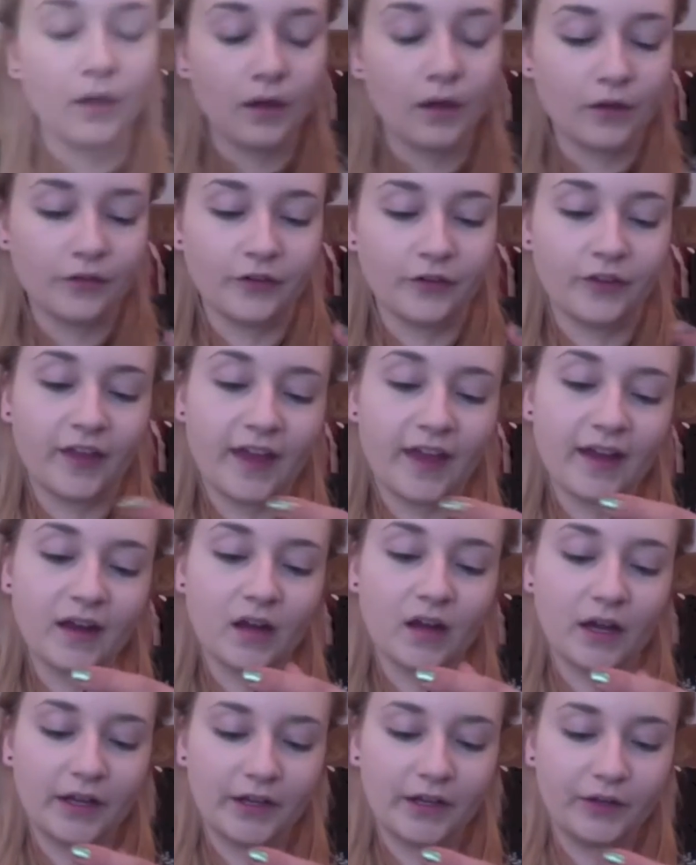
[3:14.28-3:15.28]
So then
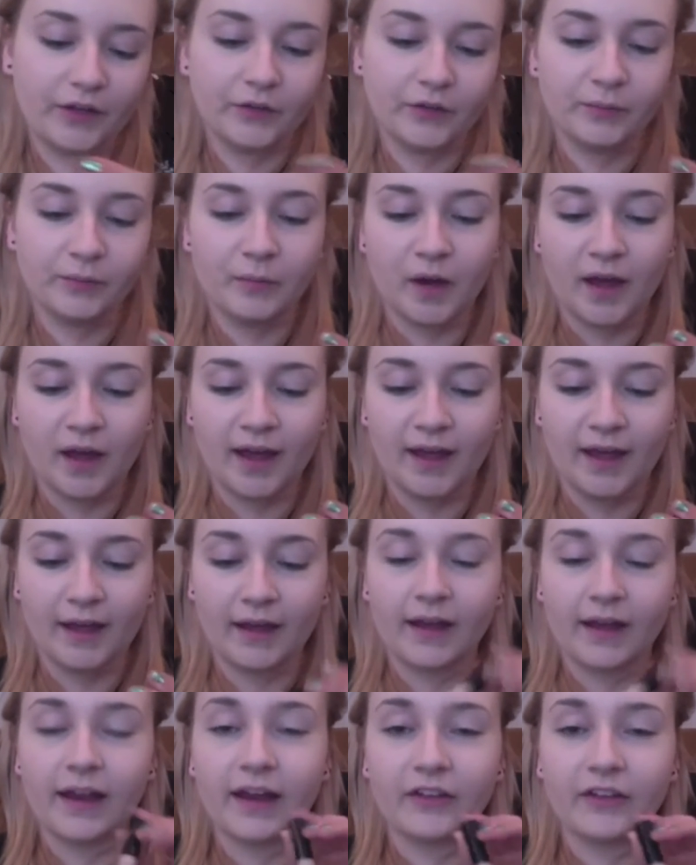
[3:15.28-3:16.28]
I use my
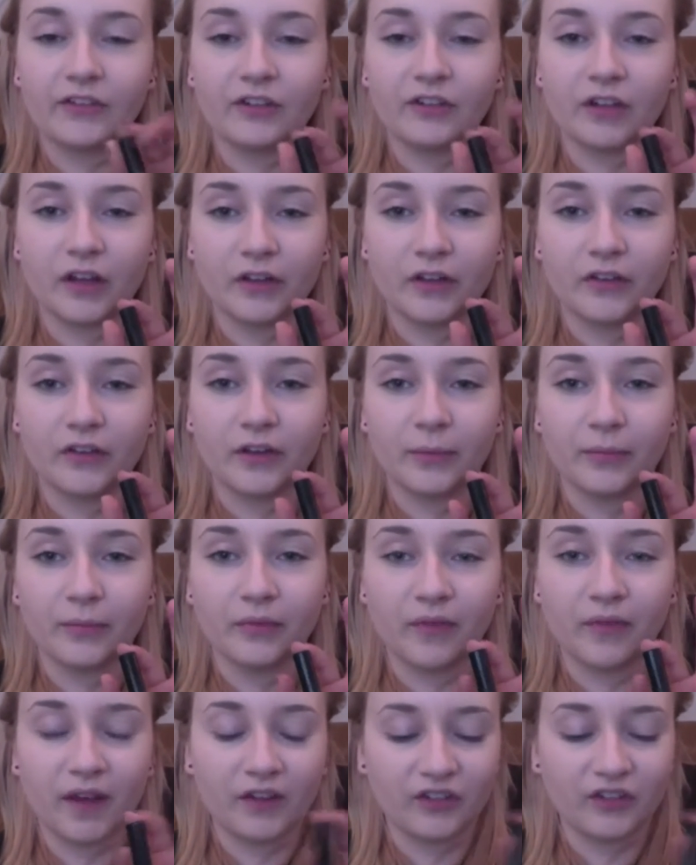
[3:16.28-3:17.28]
Collection Lasting
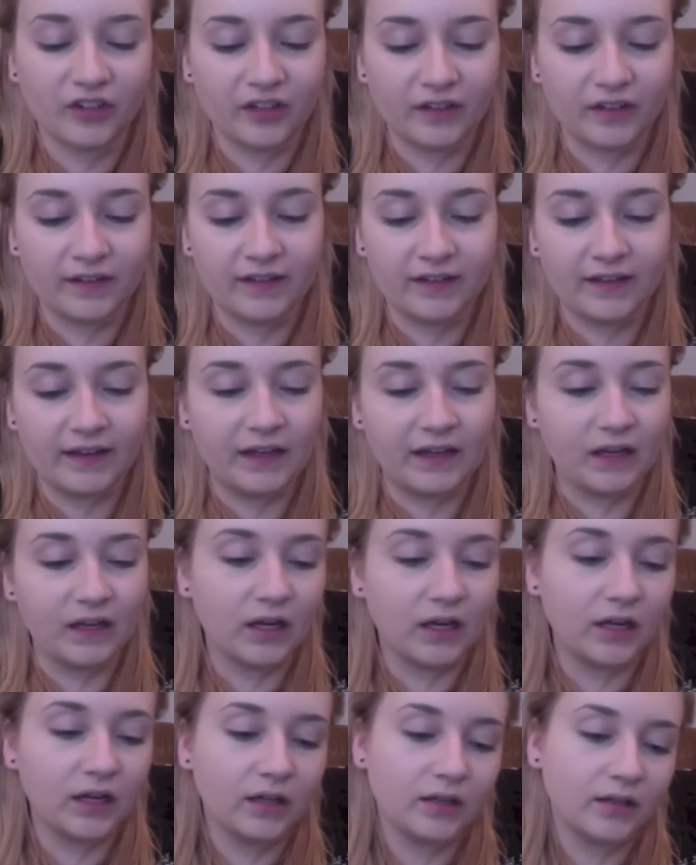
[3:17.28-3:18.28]
Perfection
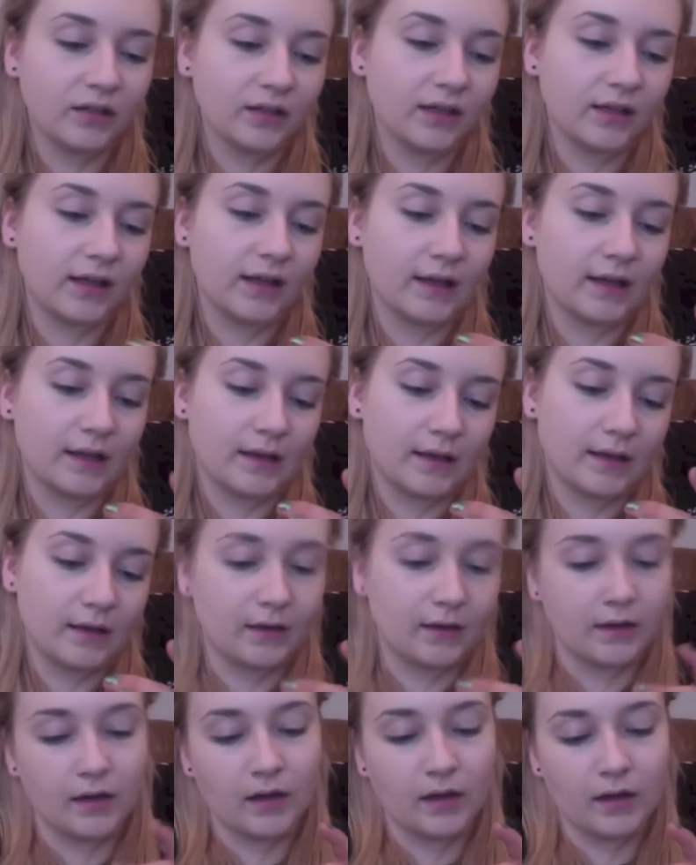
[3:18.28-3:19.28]
Concealer
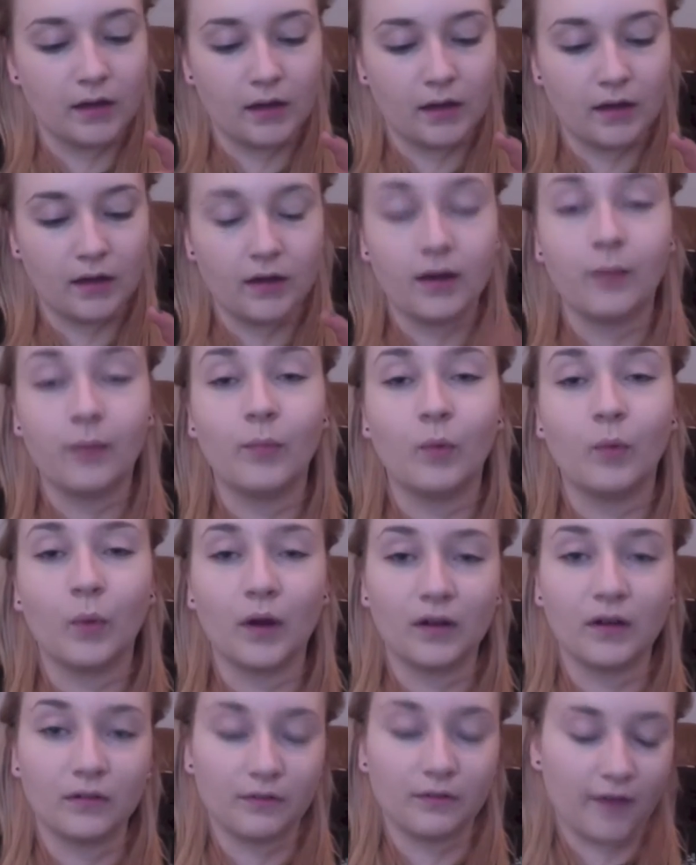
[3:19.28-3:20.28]
in number
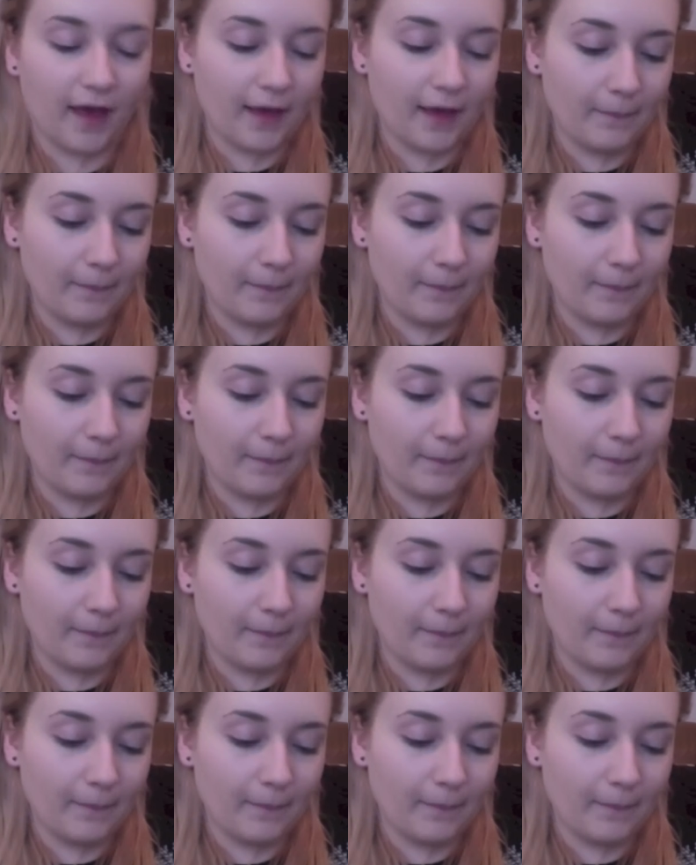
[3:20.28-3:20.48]
1 Fair.